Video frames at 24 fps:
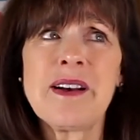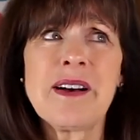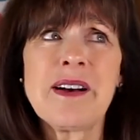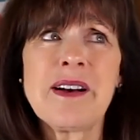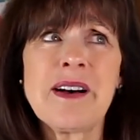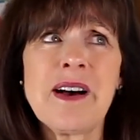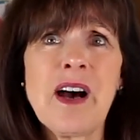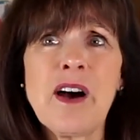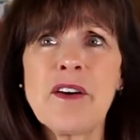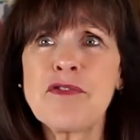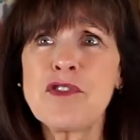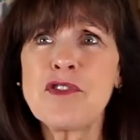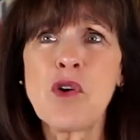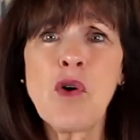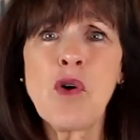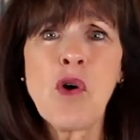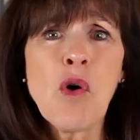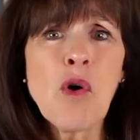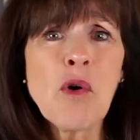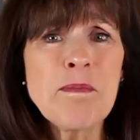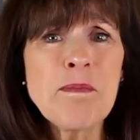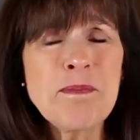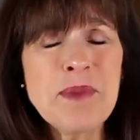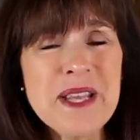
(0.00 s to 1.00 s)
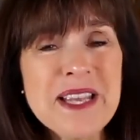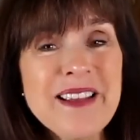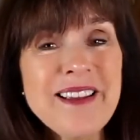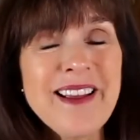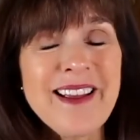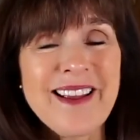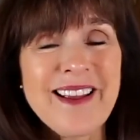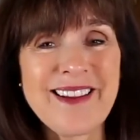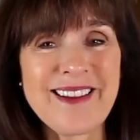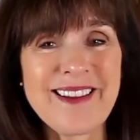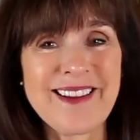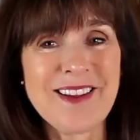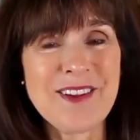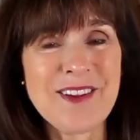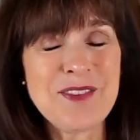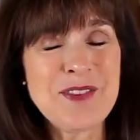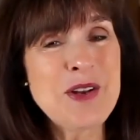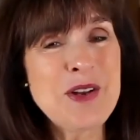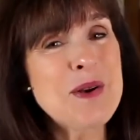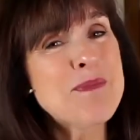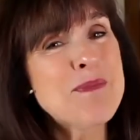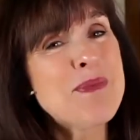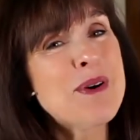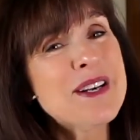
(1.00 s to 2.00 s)
whole being
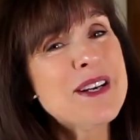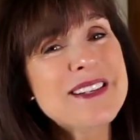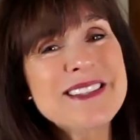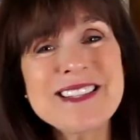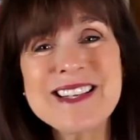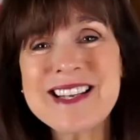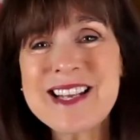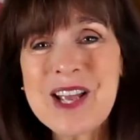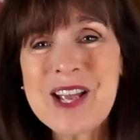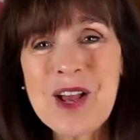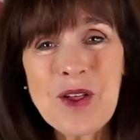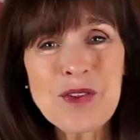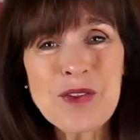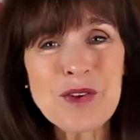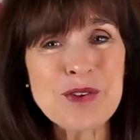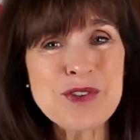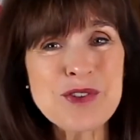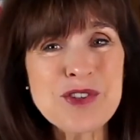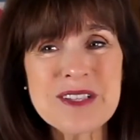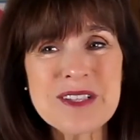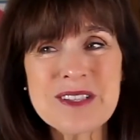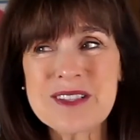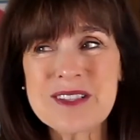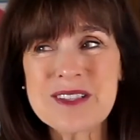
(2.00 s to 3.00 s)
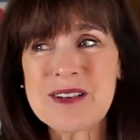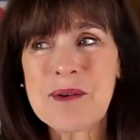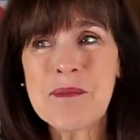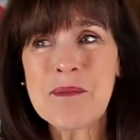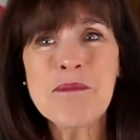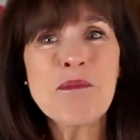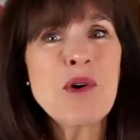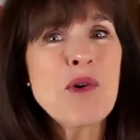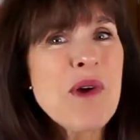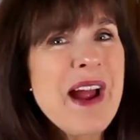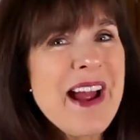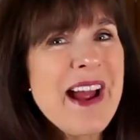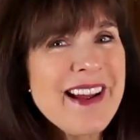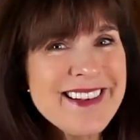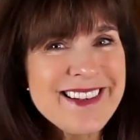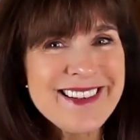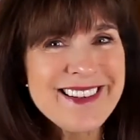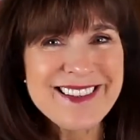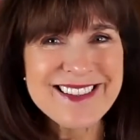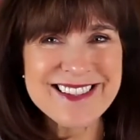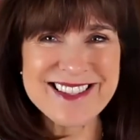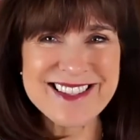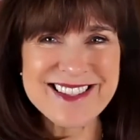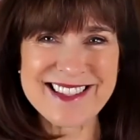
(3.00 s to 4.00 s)
that are put together just
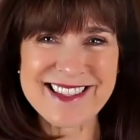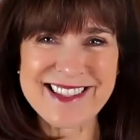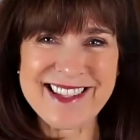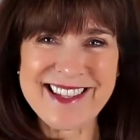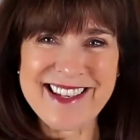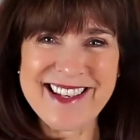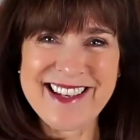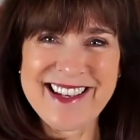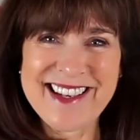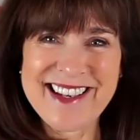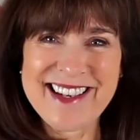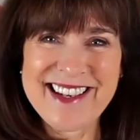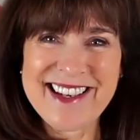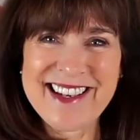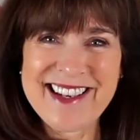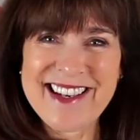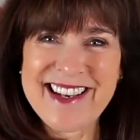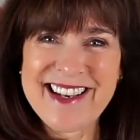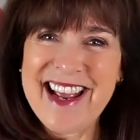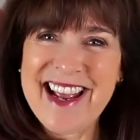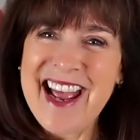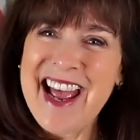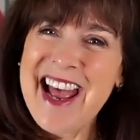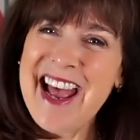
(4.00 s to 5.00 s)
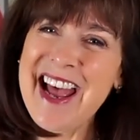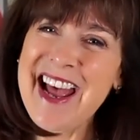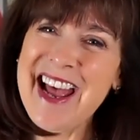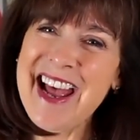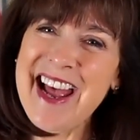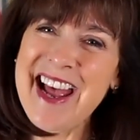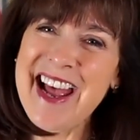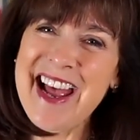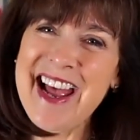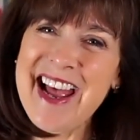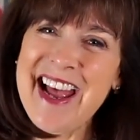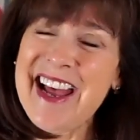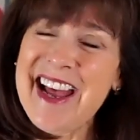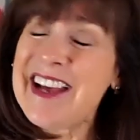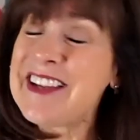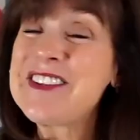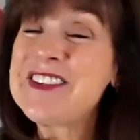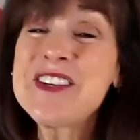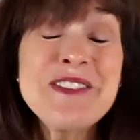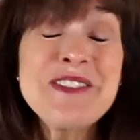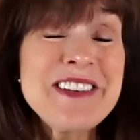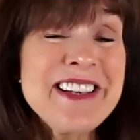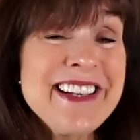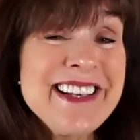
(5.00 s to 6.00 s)
miraculously and
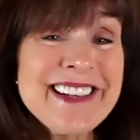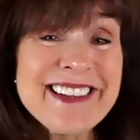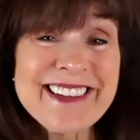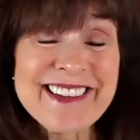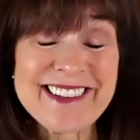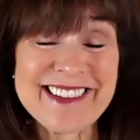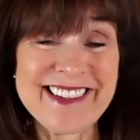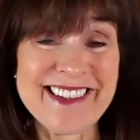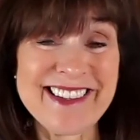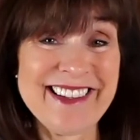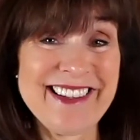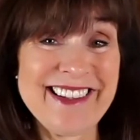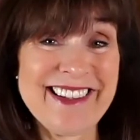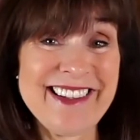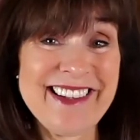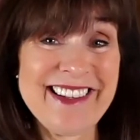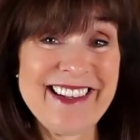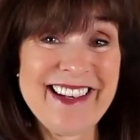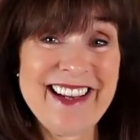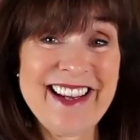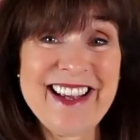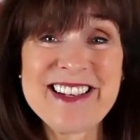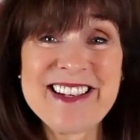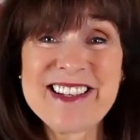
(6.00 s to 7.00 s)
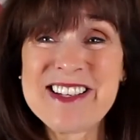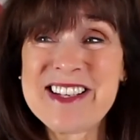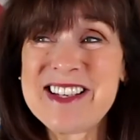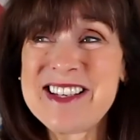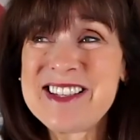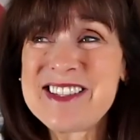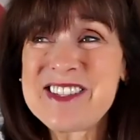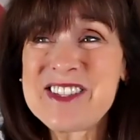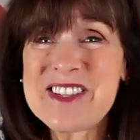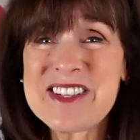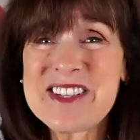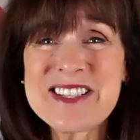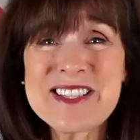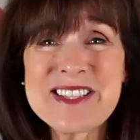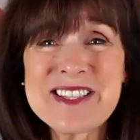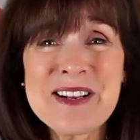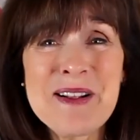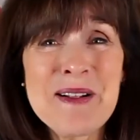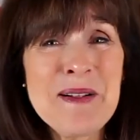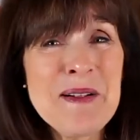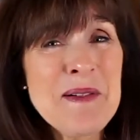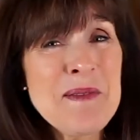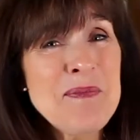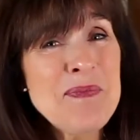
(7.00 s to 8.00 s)
uniquely. And
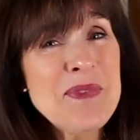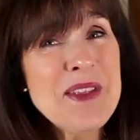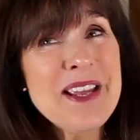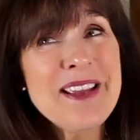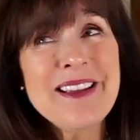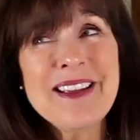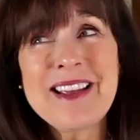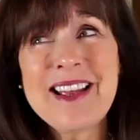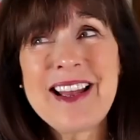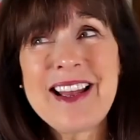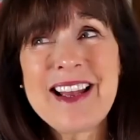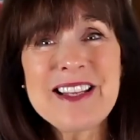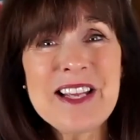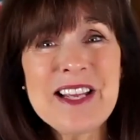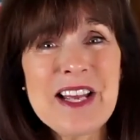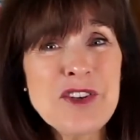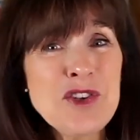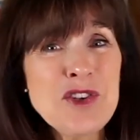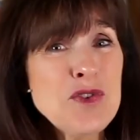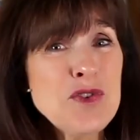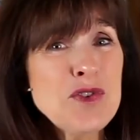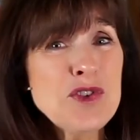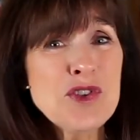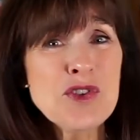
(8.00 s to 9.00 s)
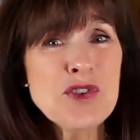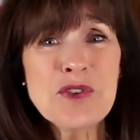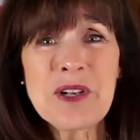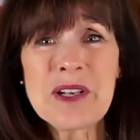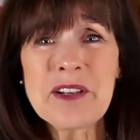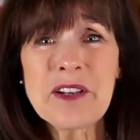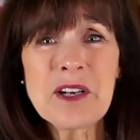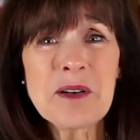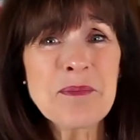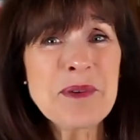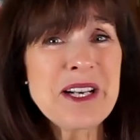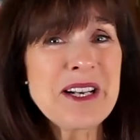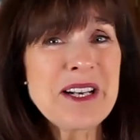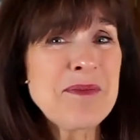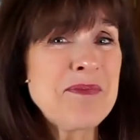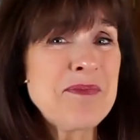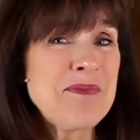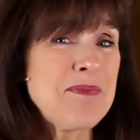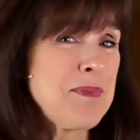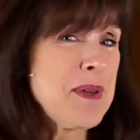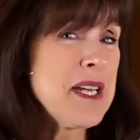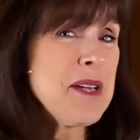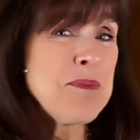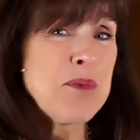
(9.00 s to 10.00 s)
you do a little bit
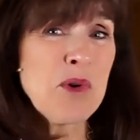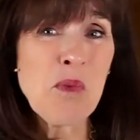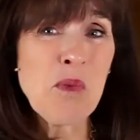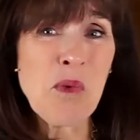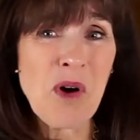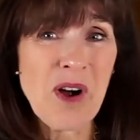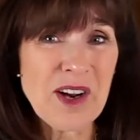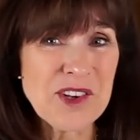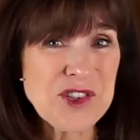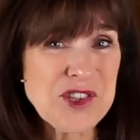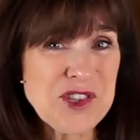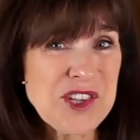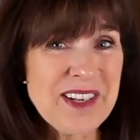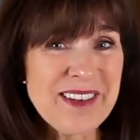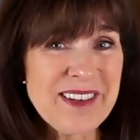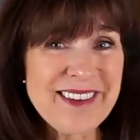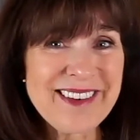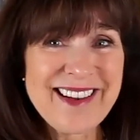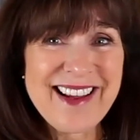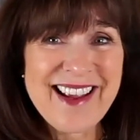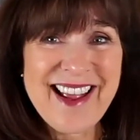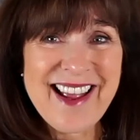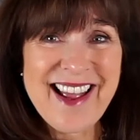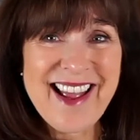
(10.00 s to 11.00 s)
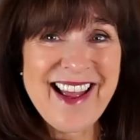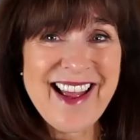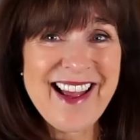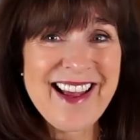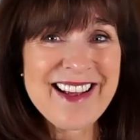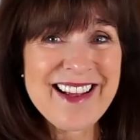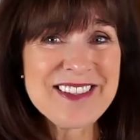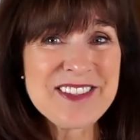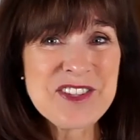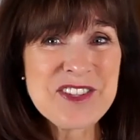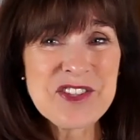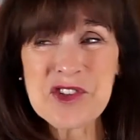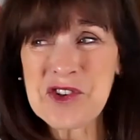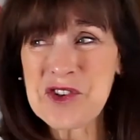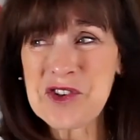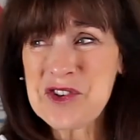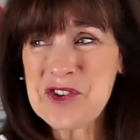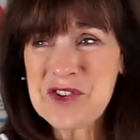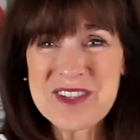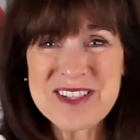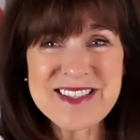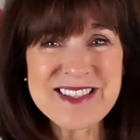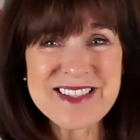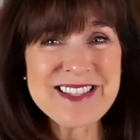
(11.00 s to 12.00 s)
of people watching, and sure,
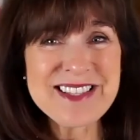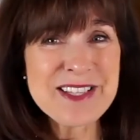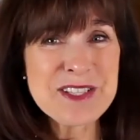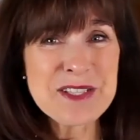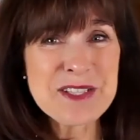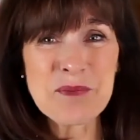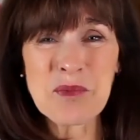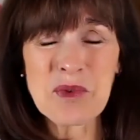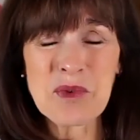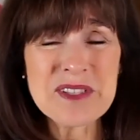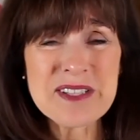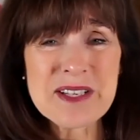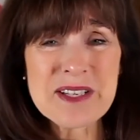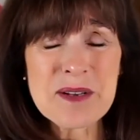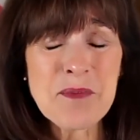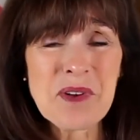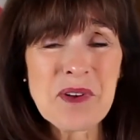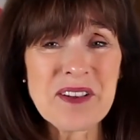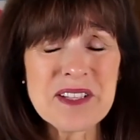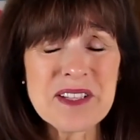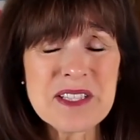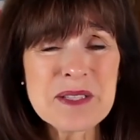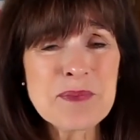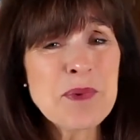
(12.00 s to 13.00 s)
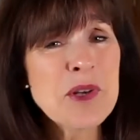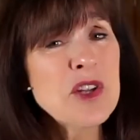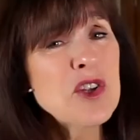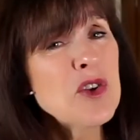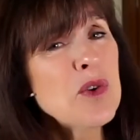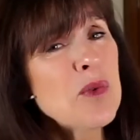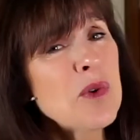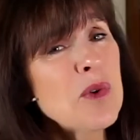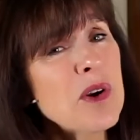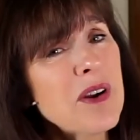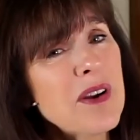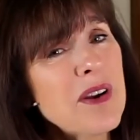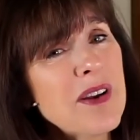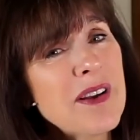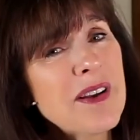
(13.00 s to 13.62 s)
you can see some resemblance, but you were